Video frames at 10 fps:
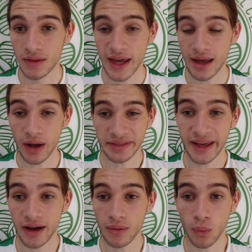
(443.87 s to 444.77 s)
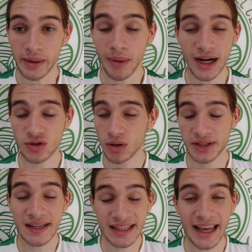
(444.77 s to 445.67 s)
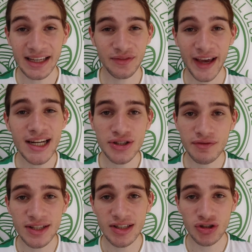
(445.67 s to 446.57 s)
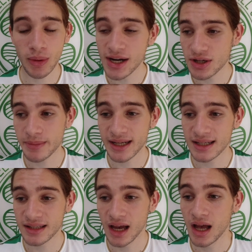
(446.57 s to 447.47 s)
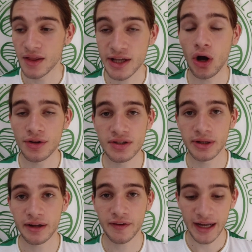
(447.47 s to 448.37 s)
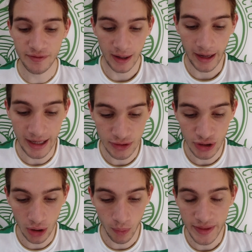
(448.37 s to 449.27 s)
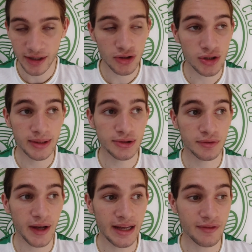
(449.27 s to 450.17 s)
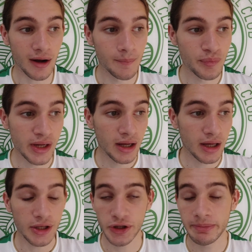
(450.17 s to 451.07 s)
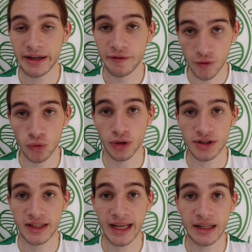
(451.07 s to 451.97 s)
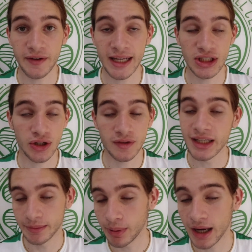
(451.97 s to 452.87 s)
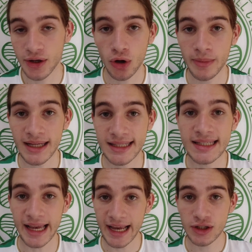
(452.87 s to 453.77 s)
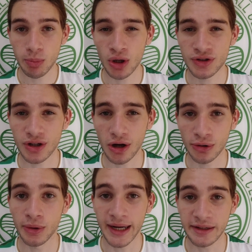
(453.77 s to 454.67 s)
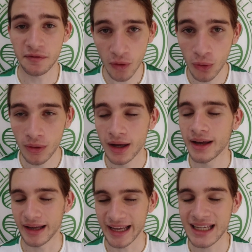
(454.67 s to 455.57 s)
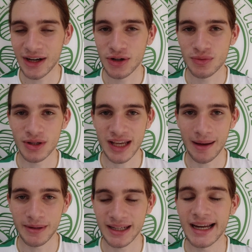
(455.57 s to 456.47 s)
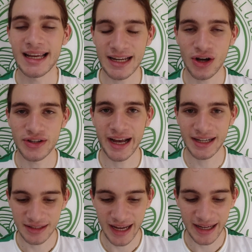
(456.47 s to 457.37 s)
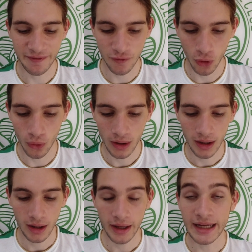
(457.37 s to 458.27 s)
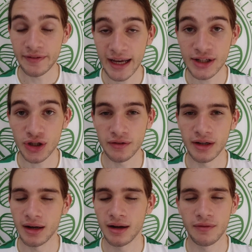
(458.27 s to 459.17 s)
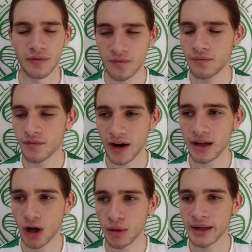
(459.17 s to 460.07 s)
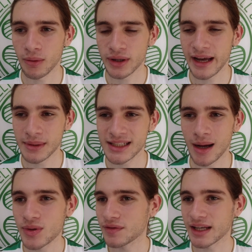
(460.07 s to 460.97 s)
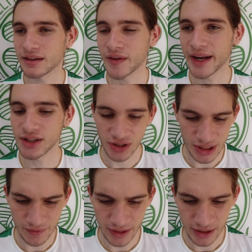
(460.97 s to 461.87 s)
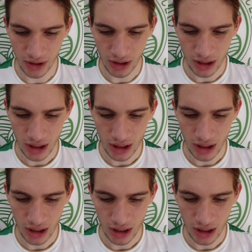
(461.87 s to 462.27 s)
That we might as well just take advantage of this situation, because the odds are in our favour. And you know, when the odds are in your favour, you'd be a fool not to take advantage of it. And by no means is Ange Postecoglou any fool. He knows what's happening, and he knows how to take full advantage of it. Very common. I wonder how many times I've said advantage in this video.